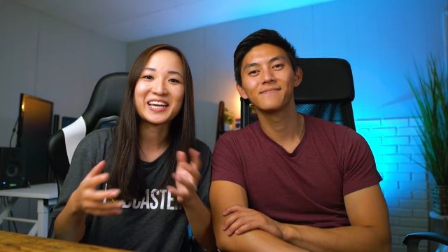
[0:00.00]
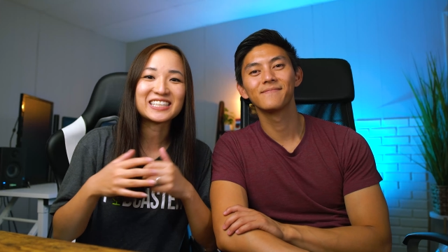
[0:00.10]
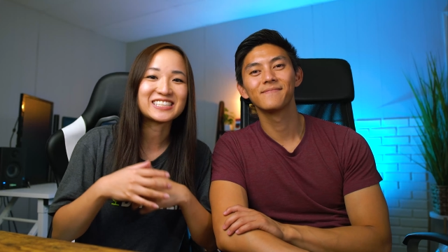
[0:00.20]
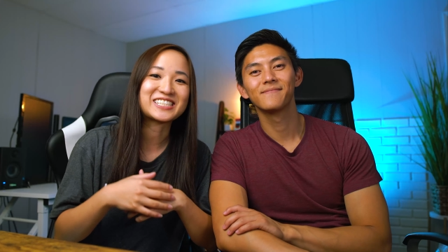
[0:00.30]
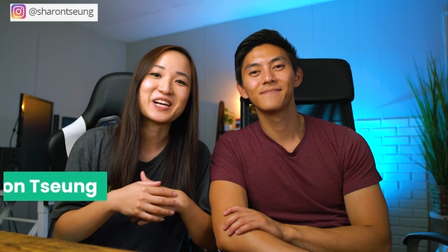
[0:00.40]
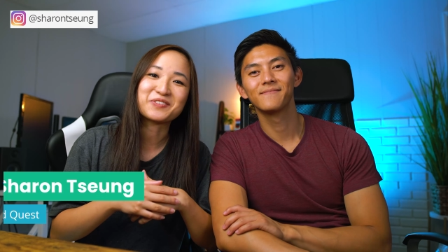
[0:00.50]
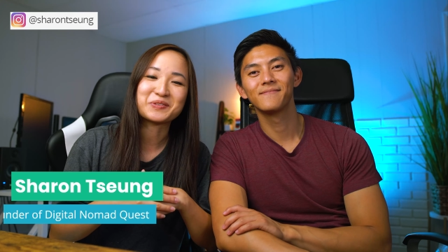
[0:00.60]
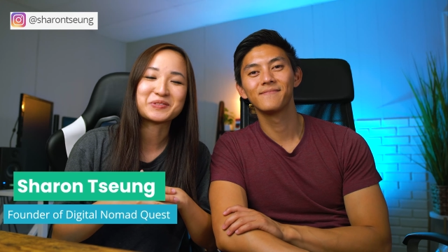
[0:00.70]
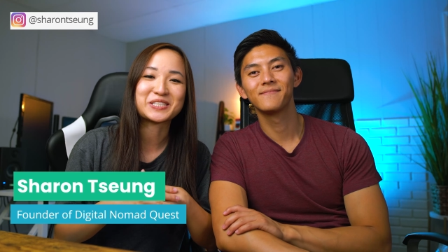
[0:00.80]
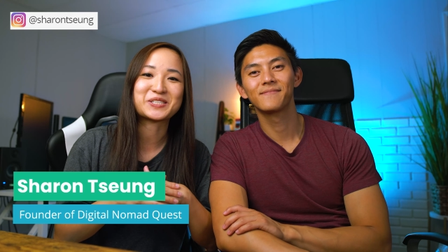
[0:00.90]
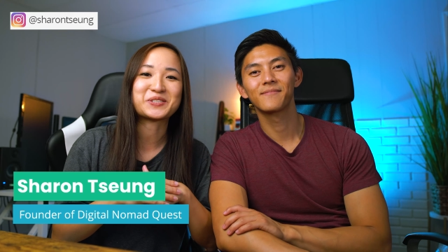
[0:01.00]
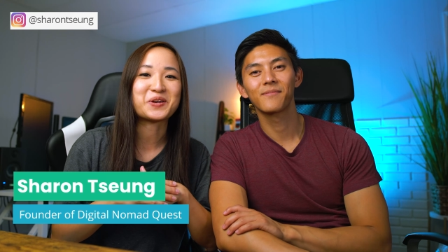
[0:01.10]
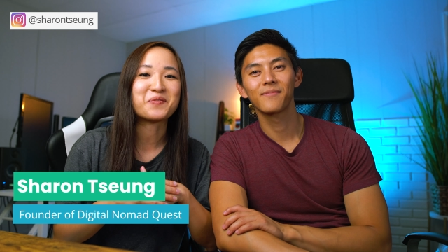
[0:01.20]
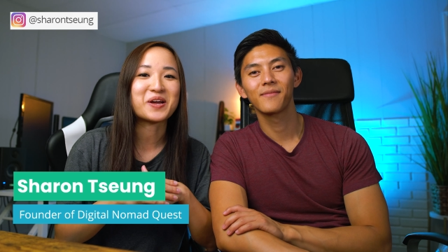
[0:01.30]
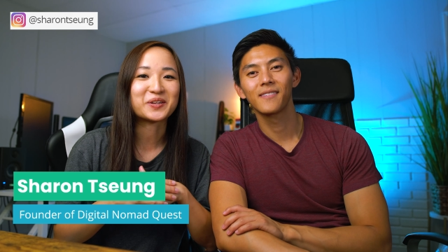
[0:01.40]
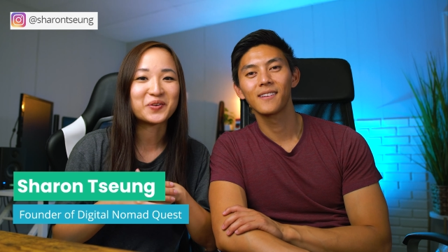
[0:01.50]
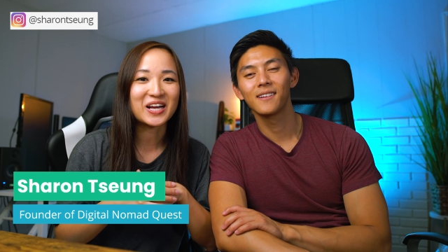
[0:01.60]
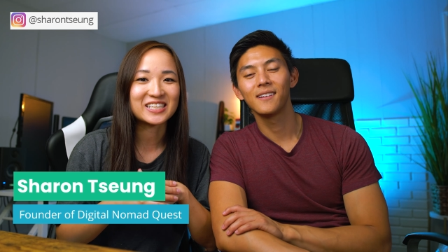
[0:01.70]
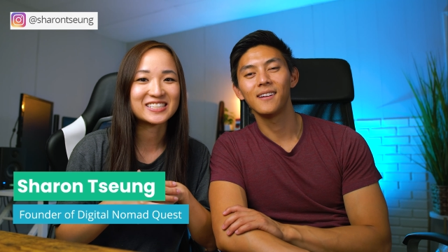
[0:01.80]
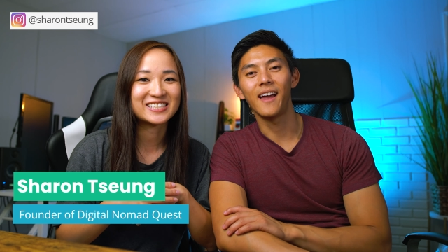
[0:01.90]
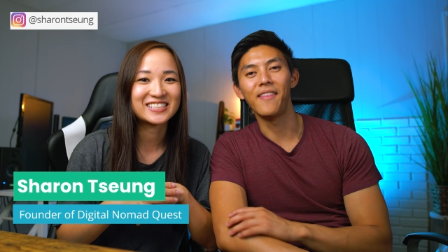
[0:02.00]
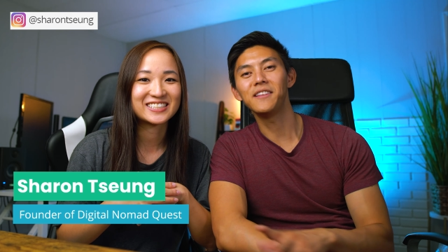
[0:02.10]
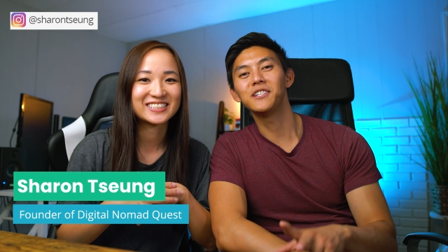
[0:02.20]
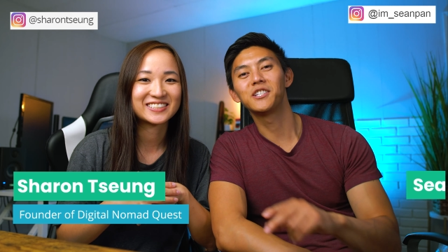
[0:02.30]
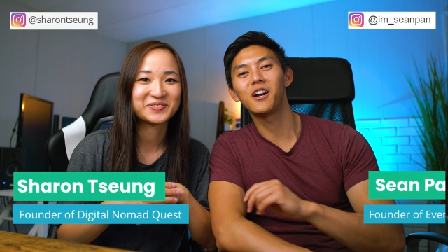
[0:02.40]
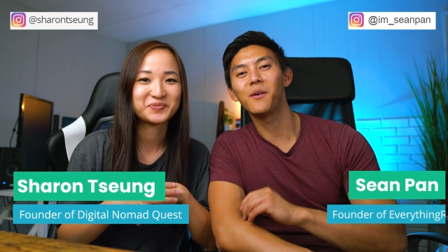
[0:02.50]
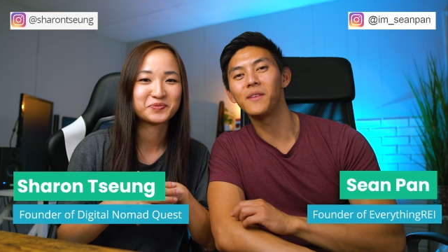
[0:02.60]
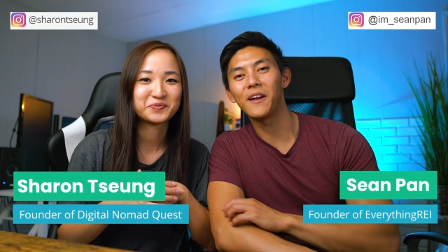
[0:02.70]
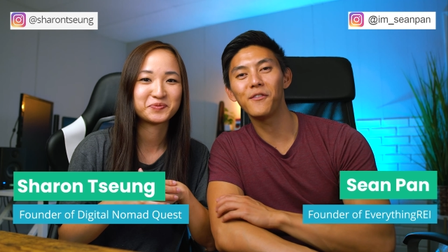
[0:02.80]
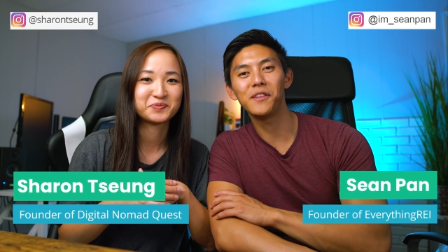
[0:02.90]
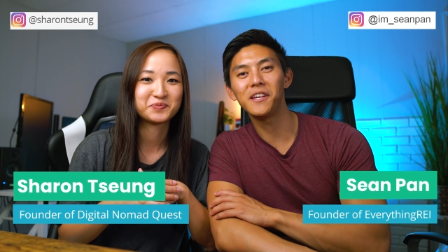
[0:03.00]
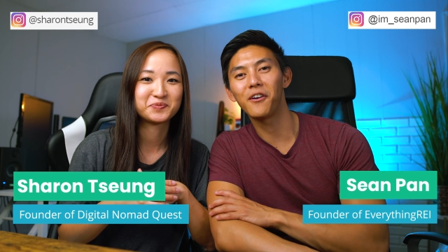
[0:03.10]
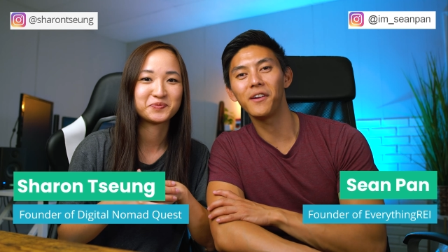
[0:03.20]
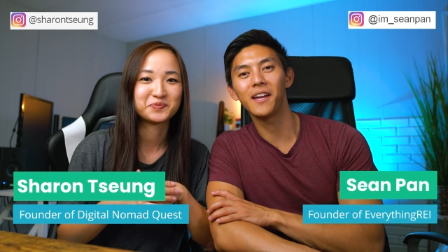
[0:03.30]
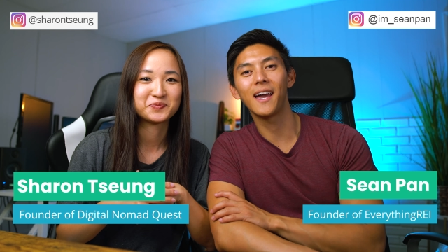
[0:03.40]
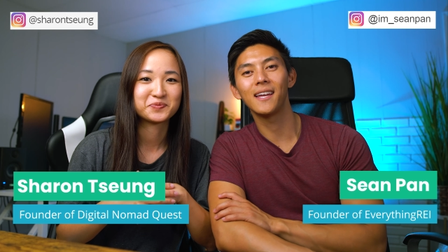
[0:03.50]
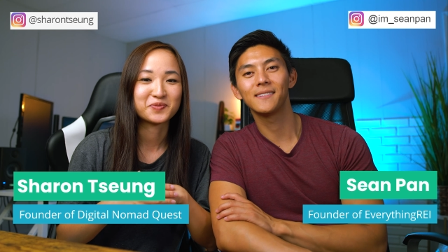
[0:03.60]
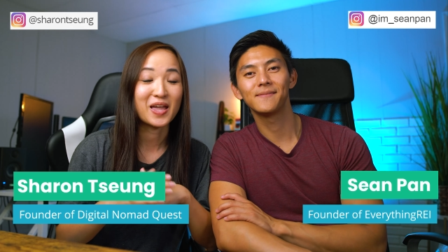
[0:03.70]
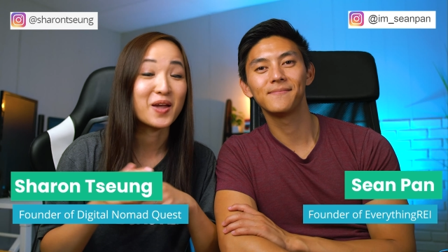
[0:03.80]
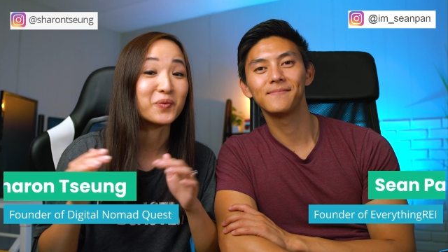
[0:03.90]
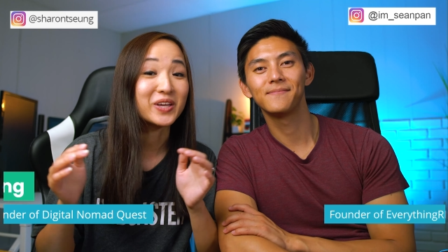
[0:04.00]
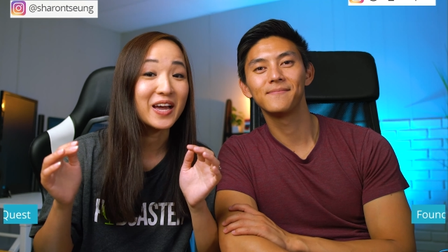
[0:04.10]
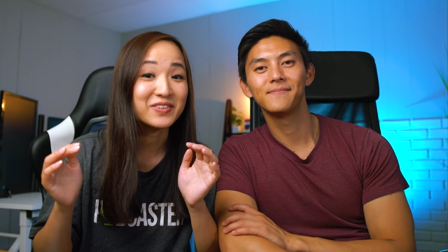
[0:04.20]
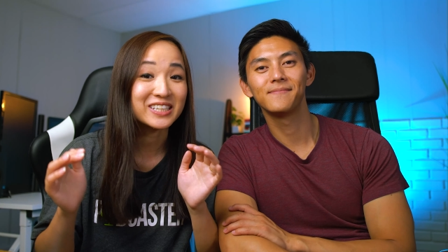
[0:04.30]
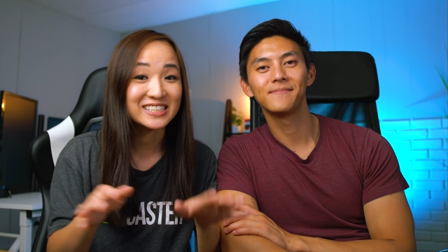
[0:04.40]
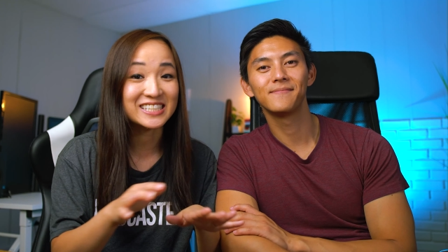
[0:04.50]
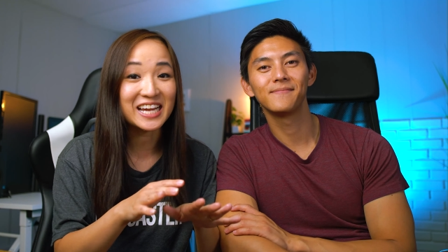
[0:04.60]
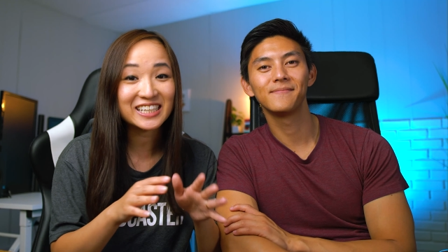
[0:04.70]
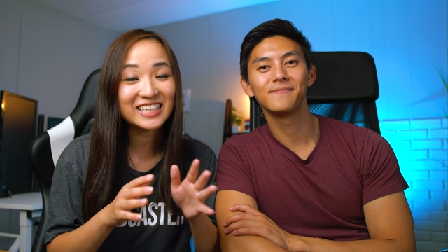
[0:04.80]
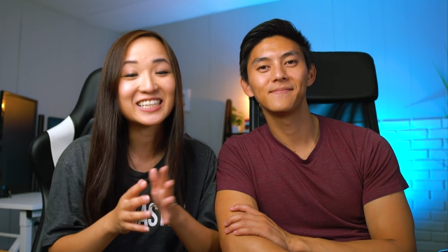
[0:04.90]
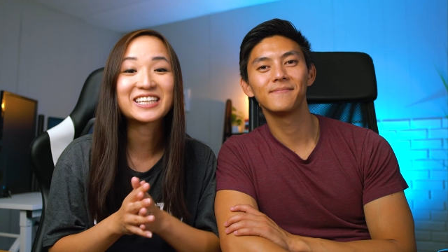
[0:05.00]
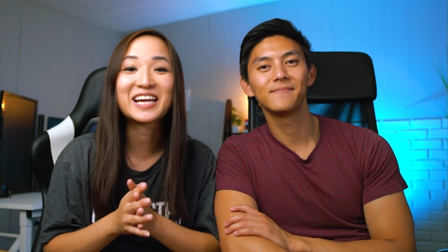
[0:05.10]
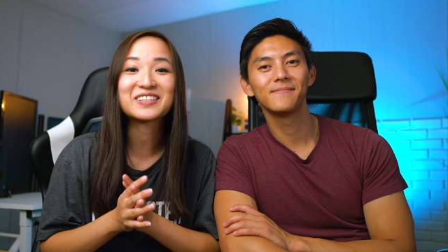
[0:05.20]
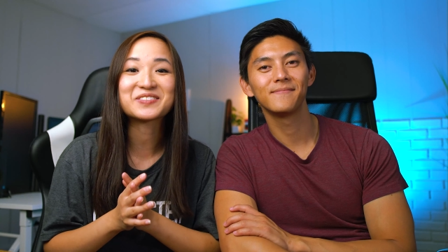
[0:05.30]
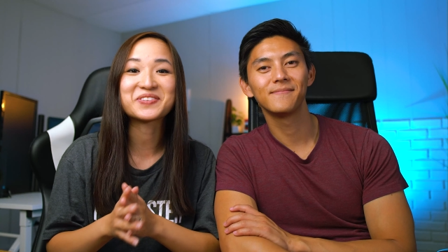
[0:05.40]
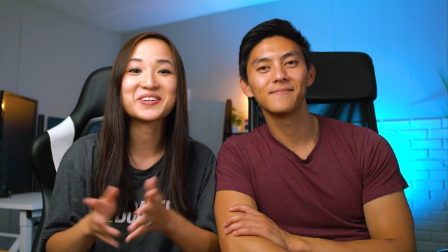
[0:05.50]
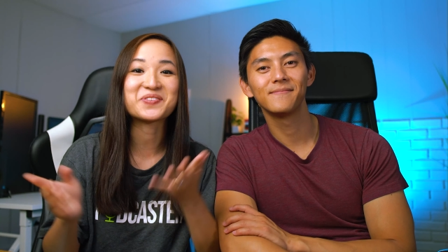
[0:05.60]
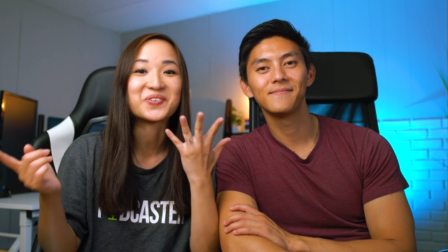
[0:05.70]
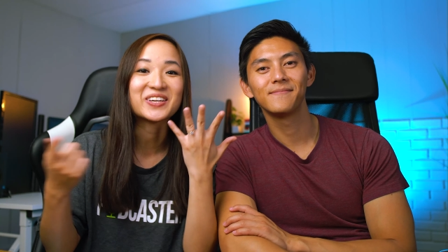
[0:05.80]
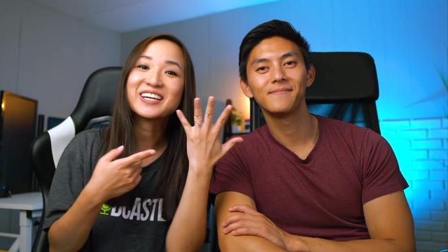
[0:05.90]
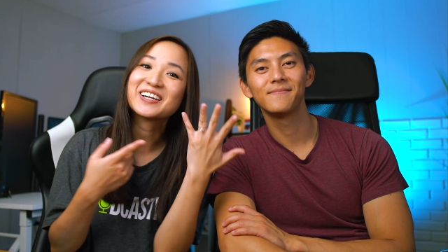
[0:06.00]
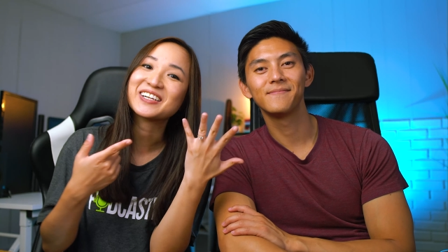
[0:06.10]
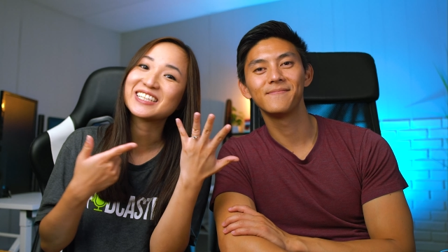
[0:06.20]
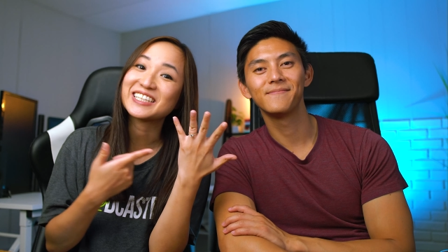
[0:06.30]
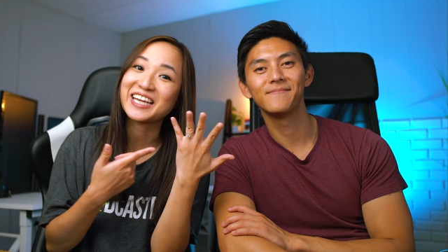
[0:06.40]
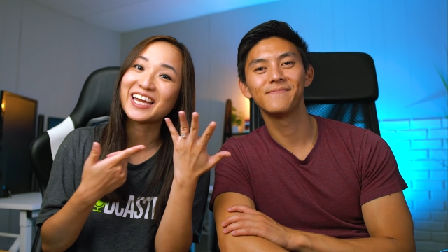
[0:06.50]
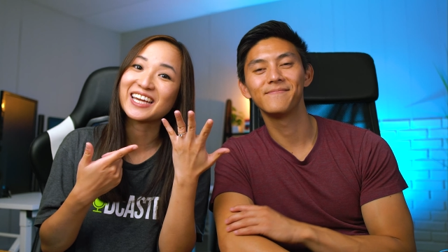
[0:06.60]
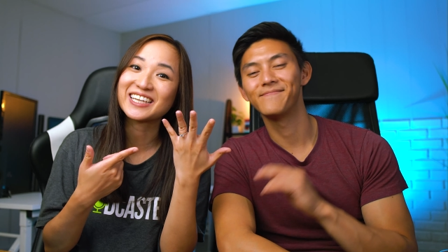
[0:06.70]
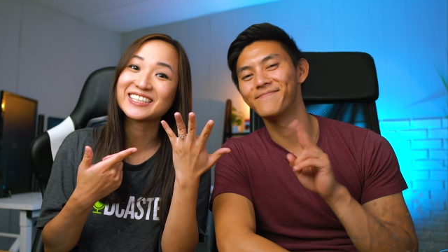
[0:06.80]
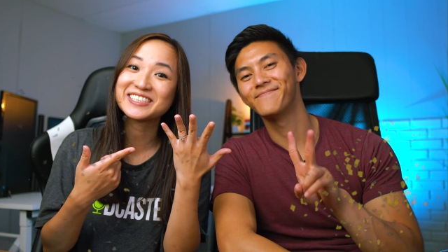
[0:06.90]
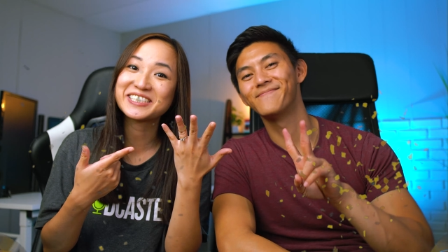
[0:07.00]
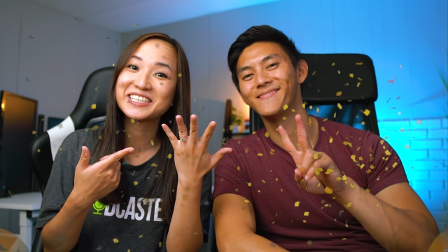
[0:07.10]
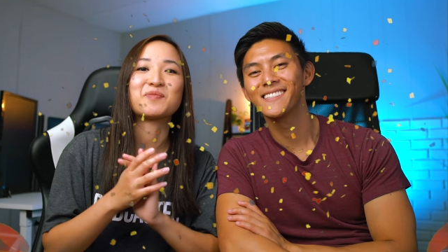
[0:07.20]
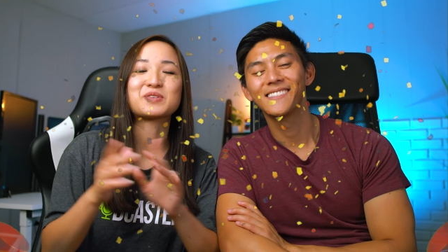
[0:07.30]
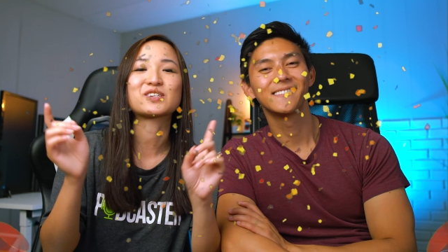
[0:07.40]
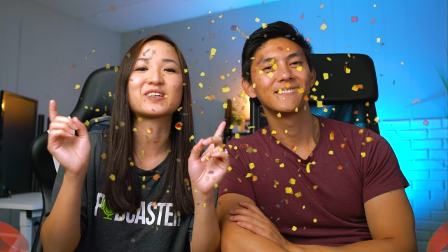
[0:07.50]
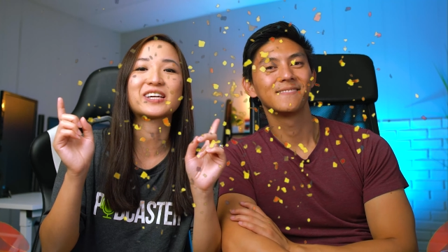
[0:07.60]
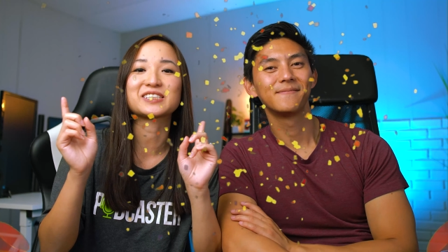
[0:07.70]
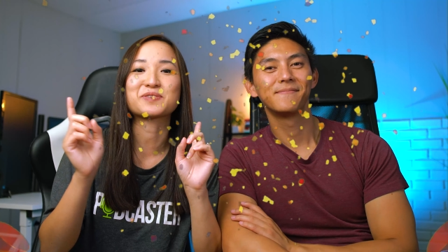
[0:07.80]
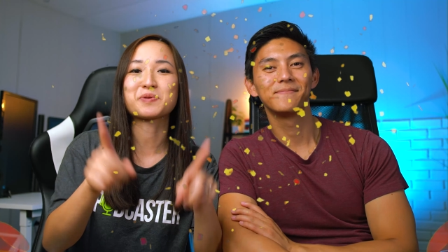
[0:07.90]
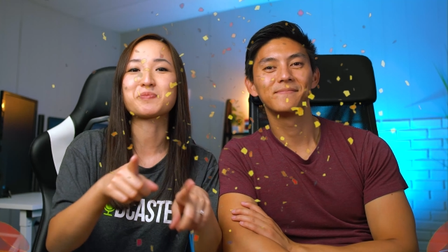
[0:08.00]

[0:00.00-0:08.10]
Speaker 1: Hey guys, it's Sharon from Digital Nomad Quest.
Speaker 2: And this is Sean with Everything R E I.
Speaker 1: And we have an exciting announcement. We are engaged. I'm gonna show you guys a